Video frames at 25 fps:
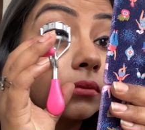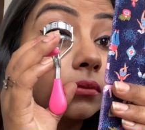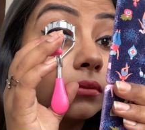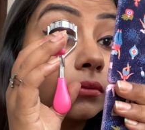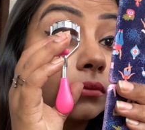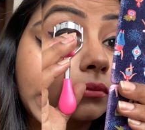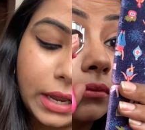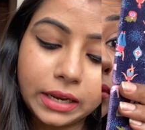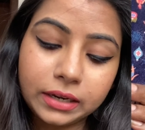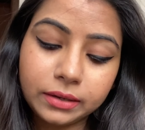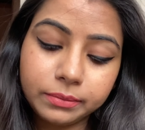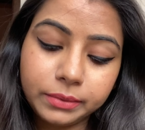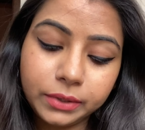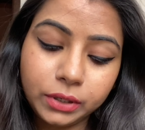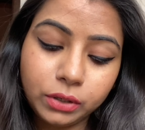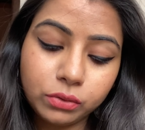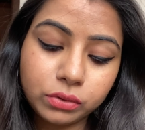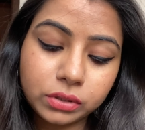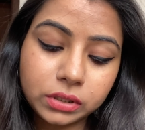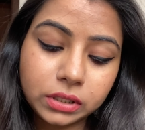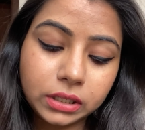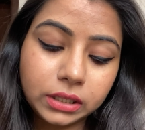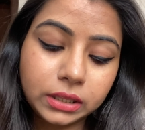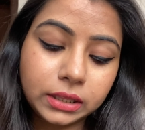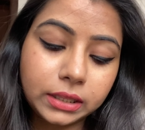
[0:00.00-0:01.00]
I'll be
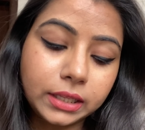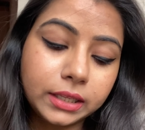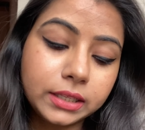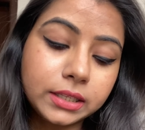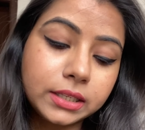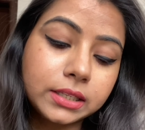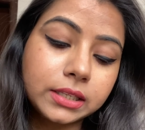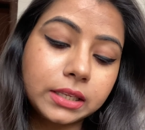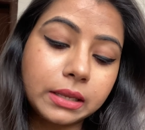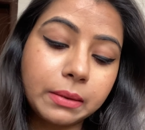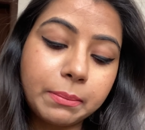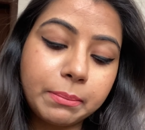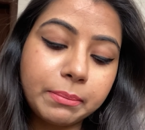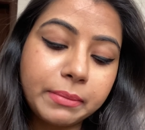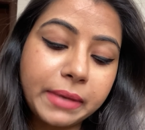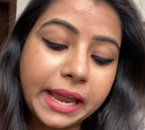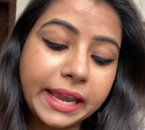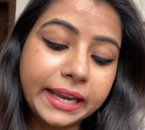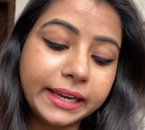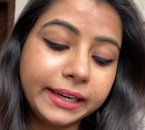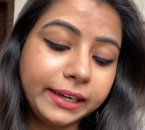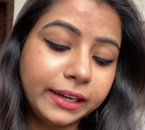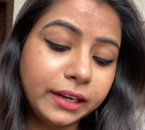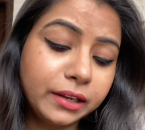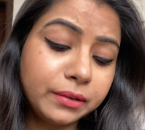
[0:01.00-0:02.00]
using this My
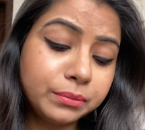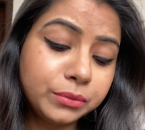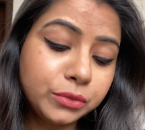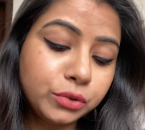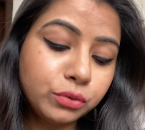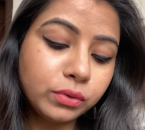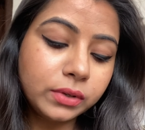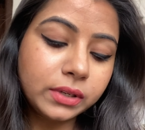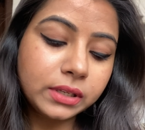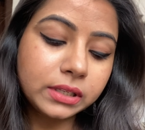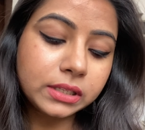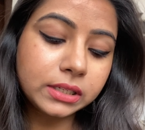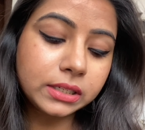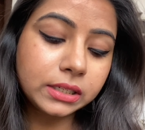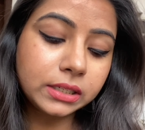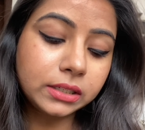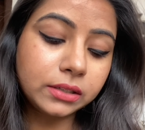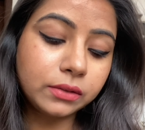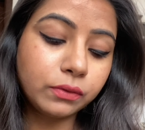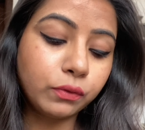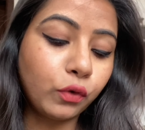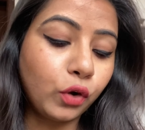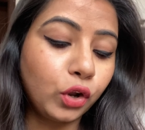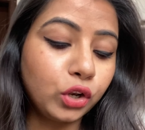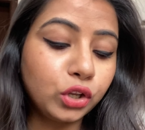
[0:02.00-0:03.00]
Glam Twisted
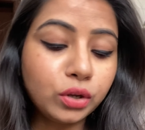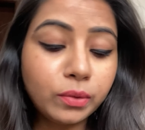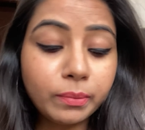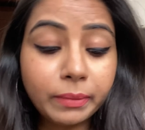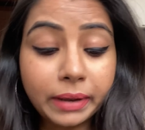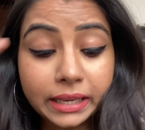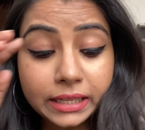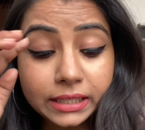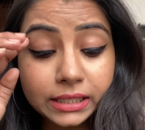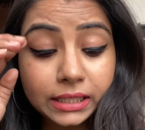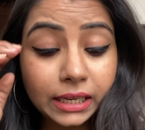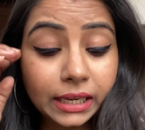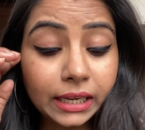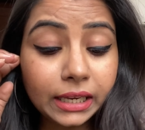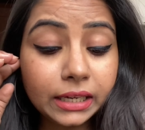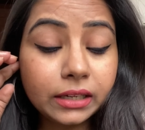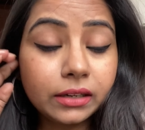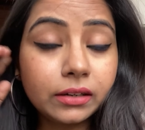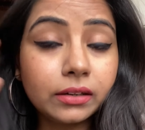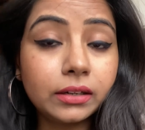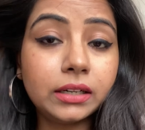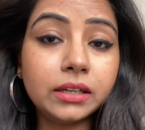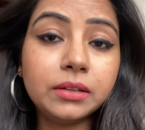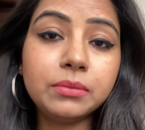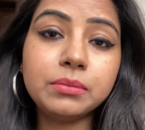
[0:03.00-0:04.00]
Volumizing and
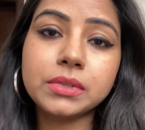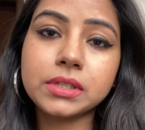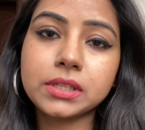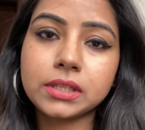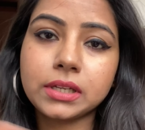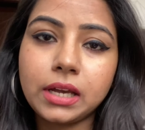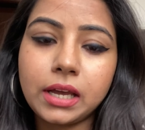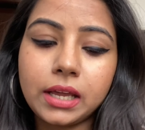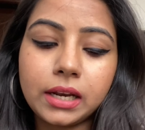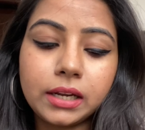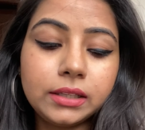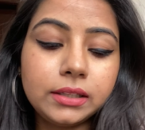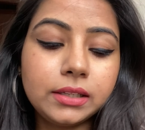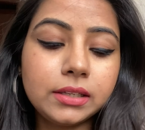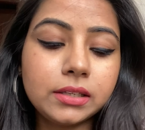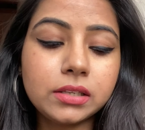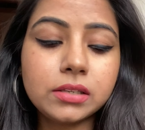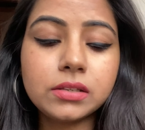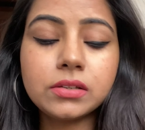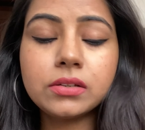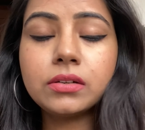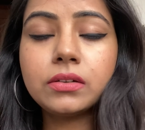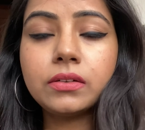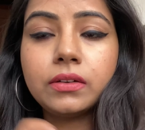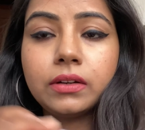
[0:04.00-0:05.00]
Curling Mascara. This is
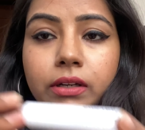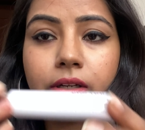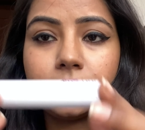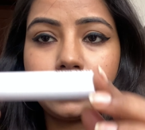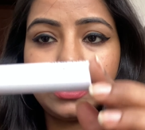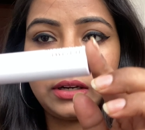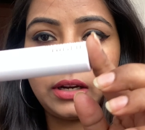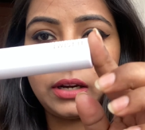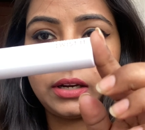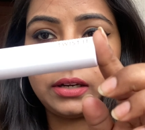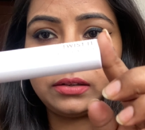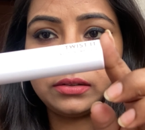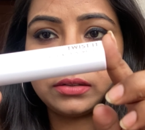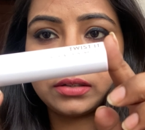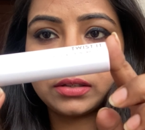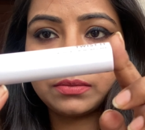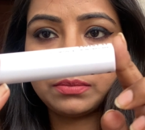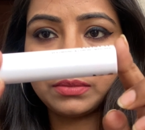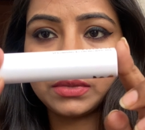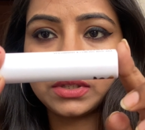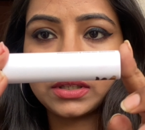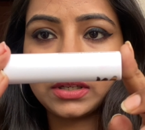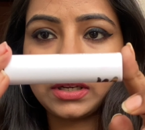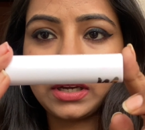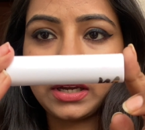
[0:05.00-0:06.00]
a really nice
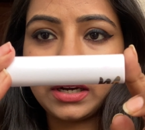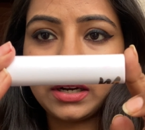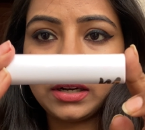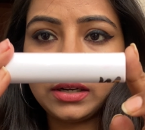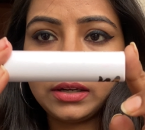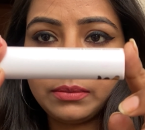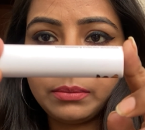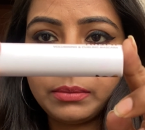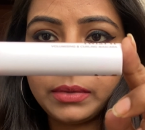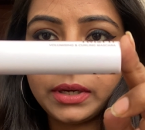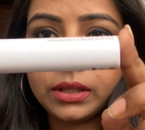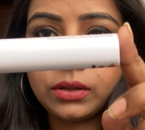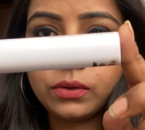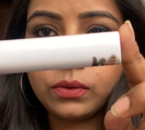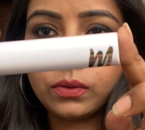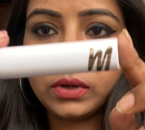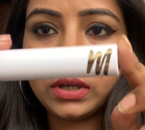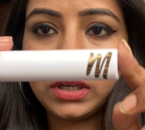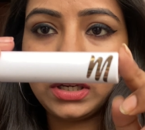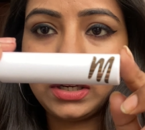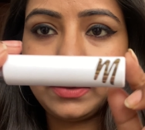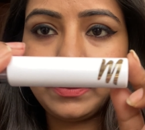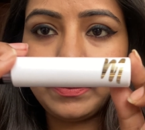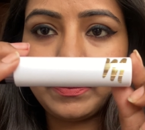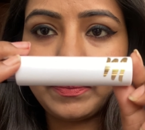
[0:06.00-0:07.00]
mascara, by the
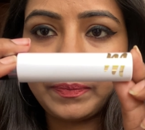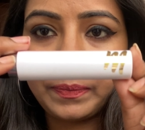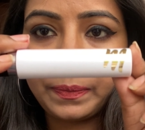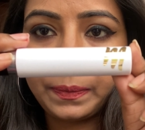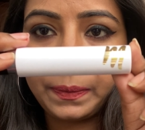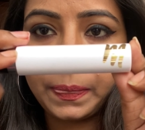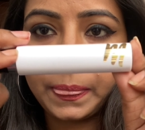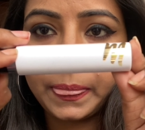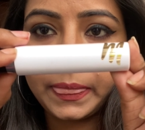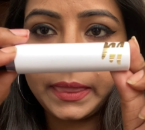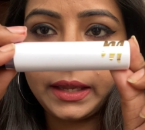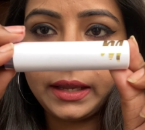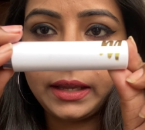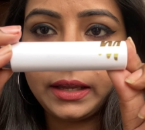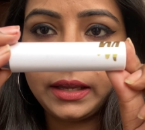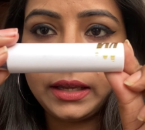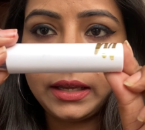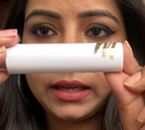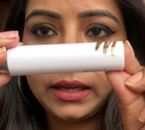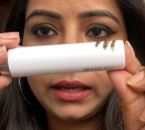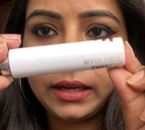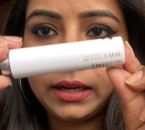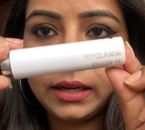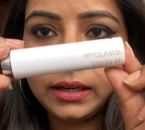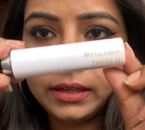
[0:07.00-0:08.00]
way.
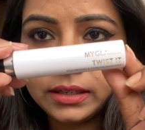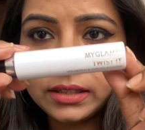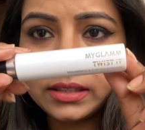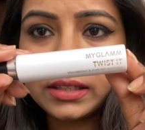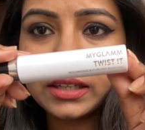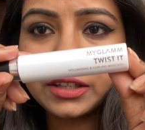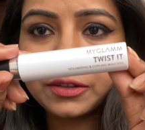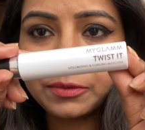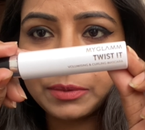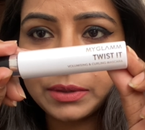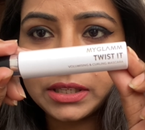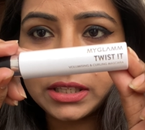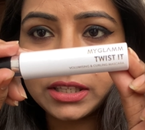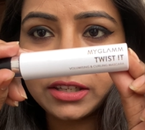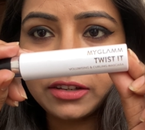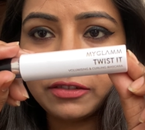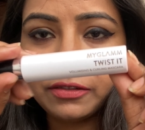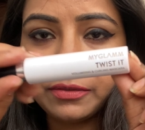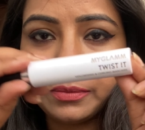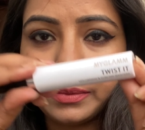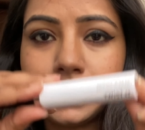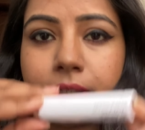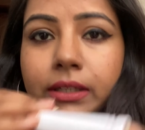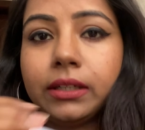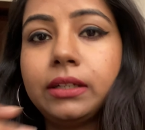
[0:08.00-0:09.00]
It is expensive,
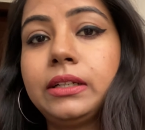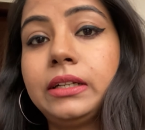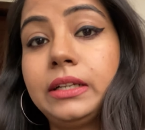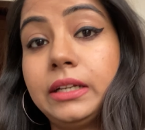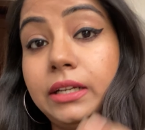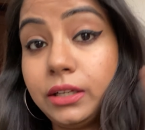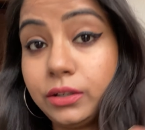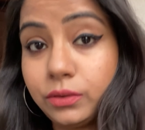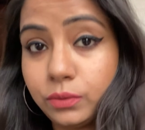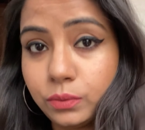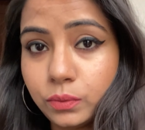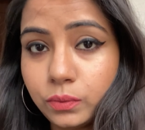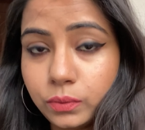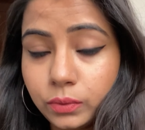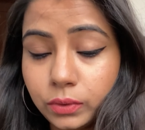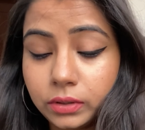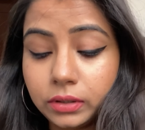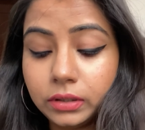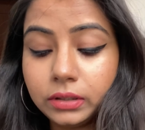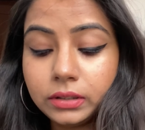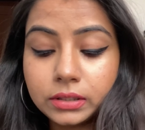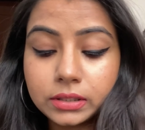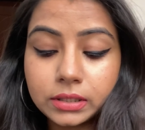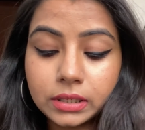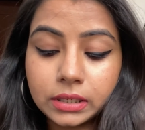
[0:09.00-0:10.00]
but it
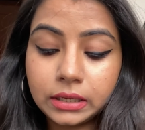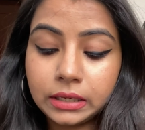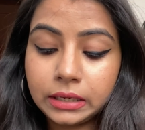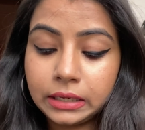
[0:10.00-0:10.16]
works.